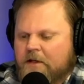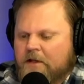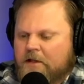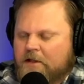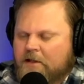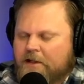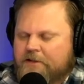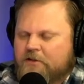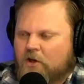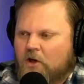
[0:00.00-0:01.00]
Yeah. Let's
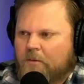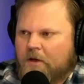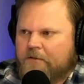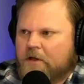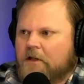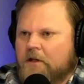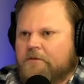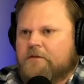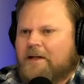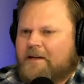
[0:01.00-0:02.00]
throw him off a
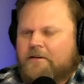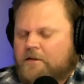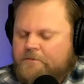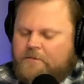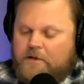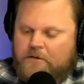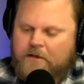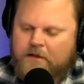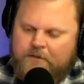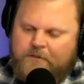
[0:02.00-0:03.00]
cliff. Like Right.
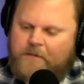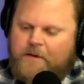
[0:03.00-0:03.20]
Okay. Yeah.